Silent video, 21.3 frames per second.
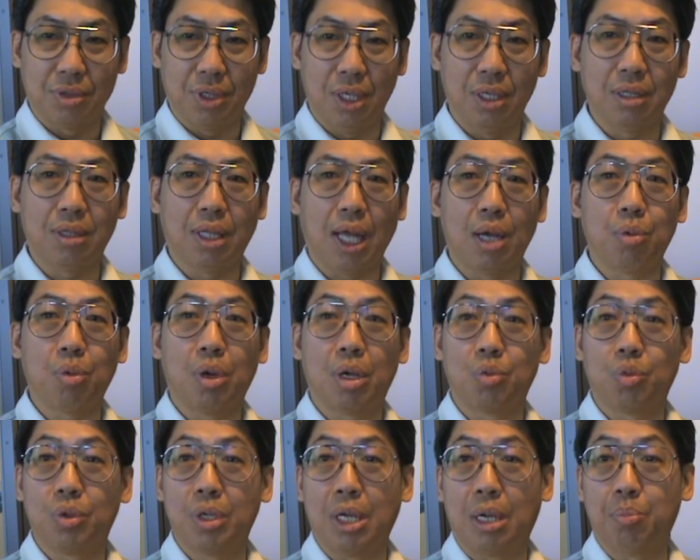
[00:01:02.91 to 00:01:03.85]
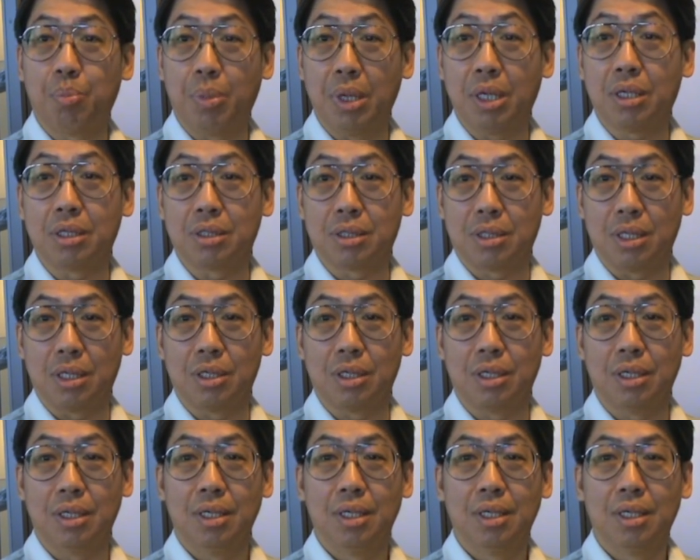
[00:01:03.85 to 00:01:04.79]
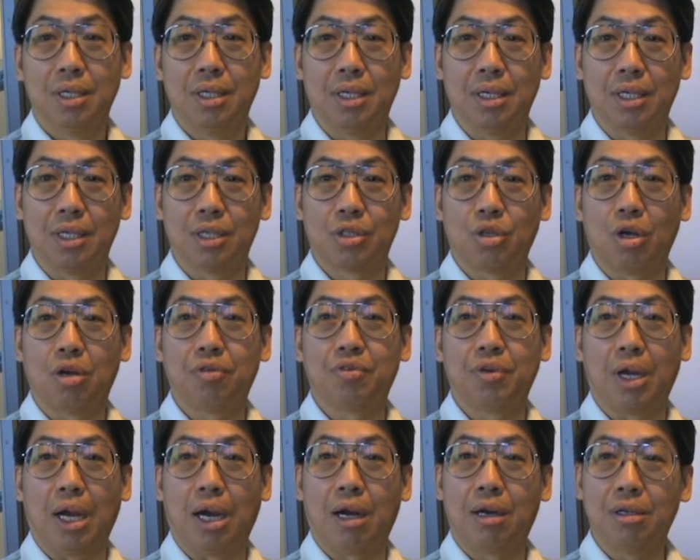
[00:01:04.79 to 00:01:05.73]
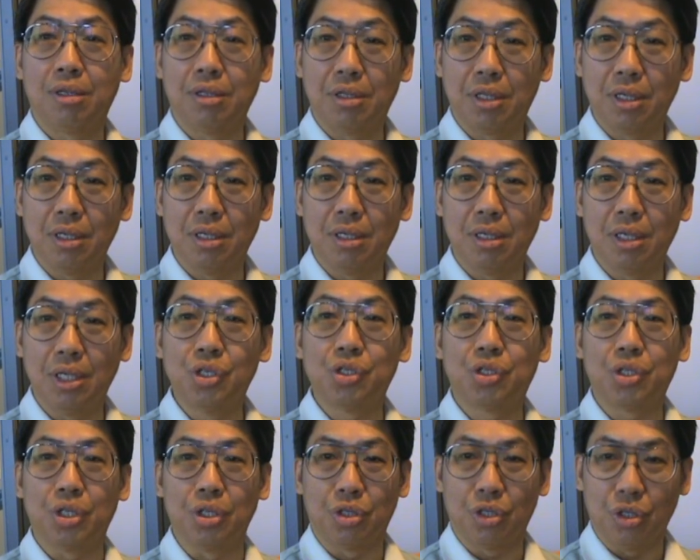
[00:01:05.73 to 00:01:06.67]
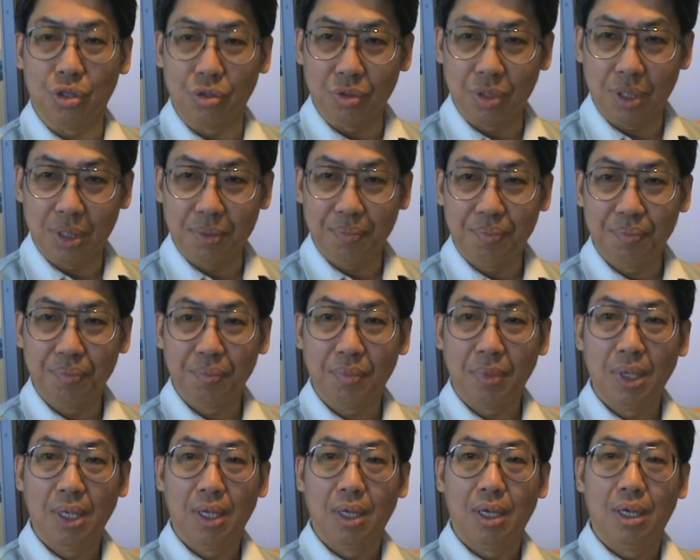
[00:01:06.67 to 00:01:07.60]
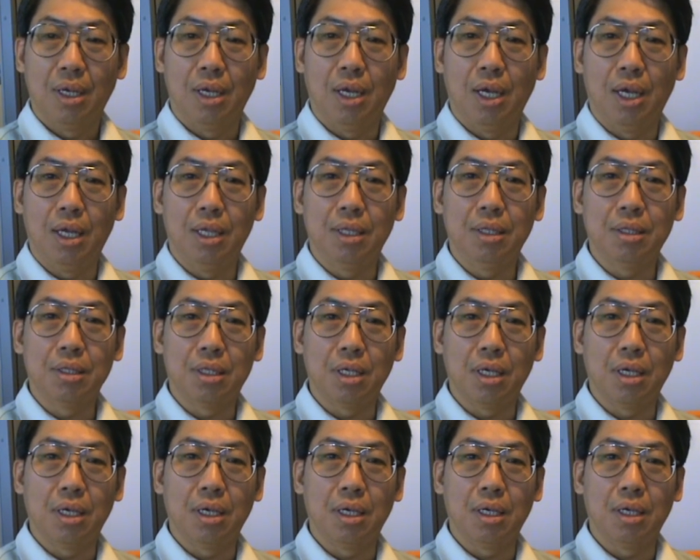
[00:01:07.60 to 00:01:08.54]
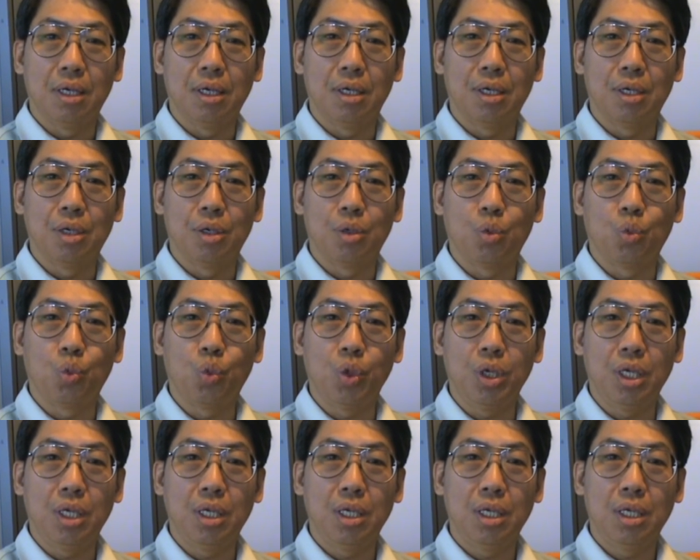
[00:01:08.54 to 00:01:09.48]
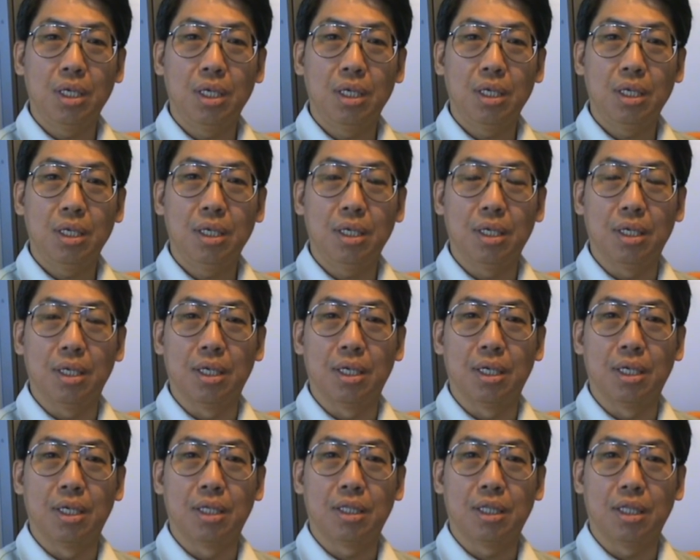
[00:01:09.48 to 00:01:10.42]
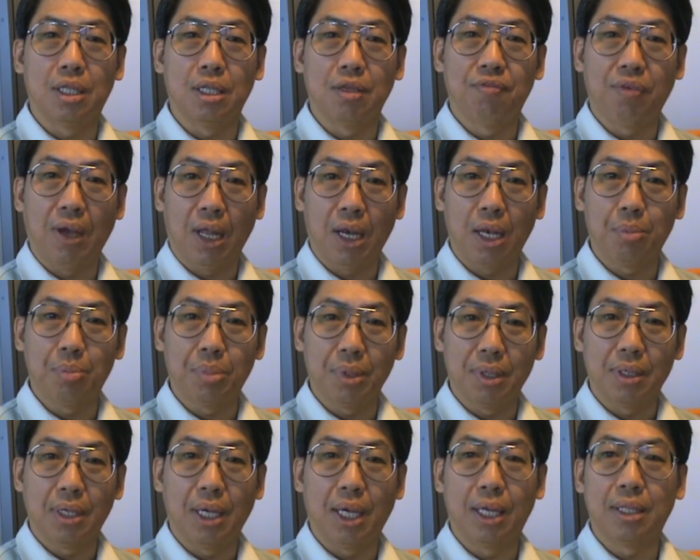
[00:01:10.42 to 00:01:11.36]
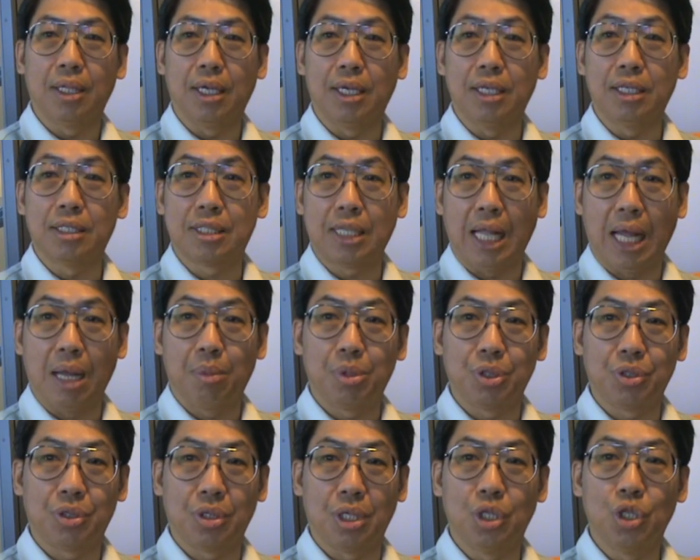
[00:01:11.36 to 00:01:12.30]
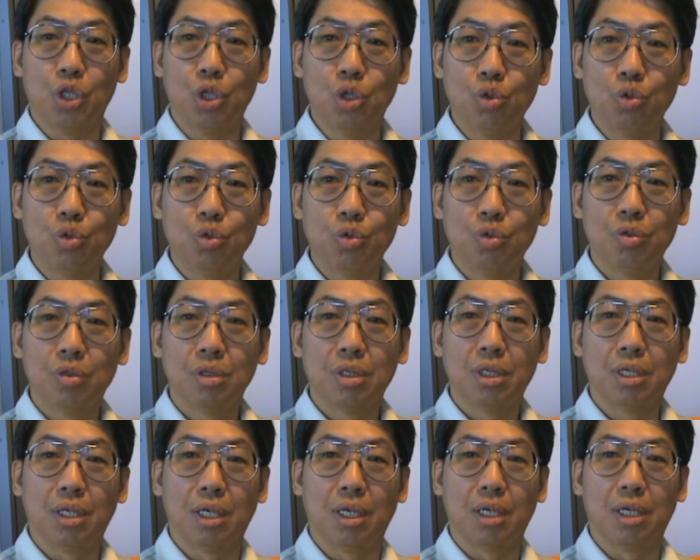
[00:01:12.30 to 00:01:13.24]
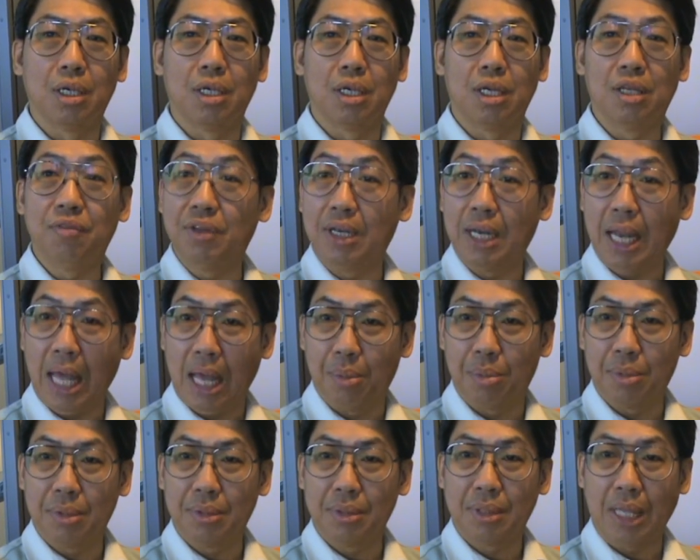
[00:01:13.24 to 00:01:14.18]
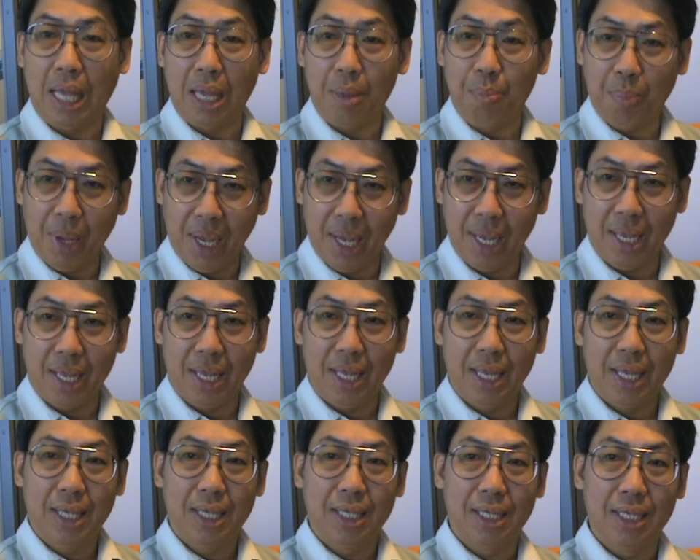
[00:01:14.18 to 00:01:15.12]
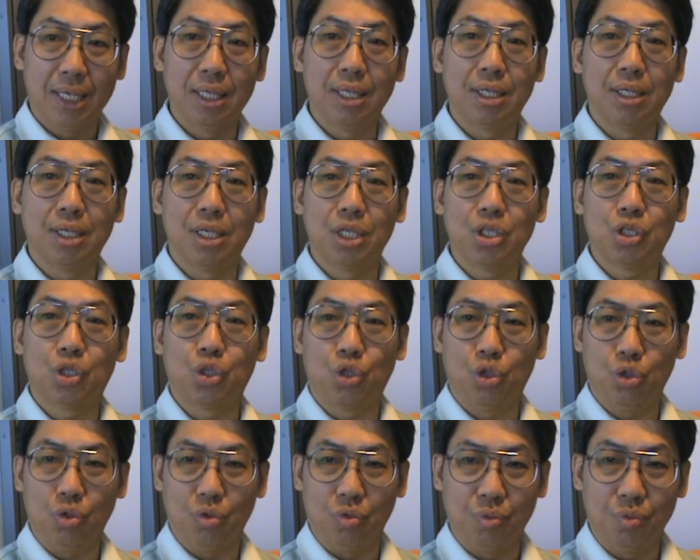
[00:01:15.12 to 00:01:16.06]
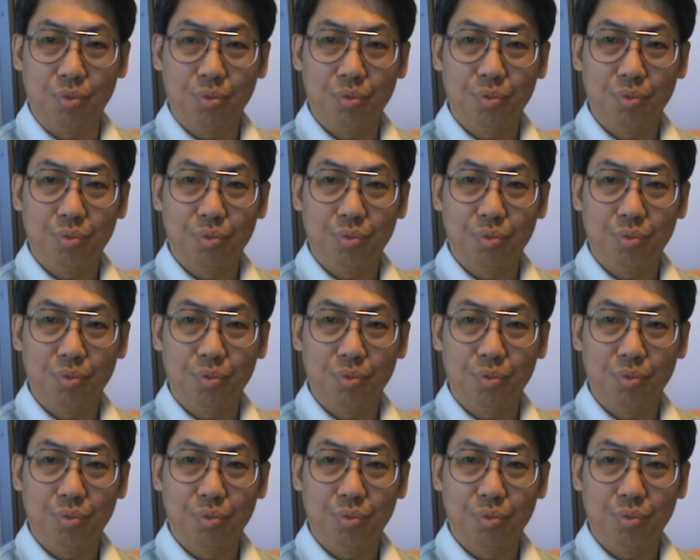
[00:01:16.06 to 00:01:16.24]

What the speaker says: In Taiwan, we are biggest software R&D institute. And we develop and establish a new living lab, Taipei, in this June.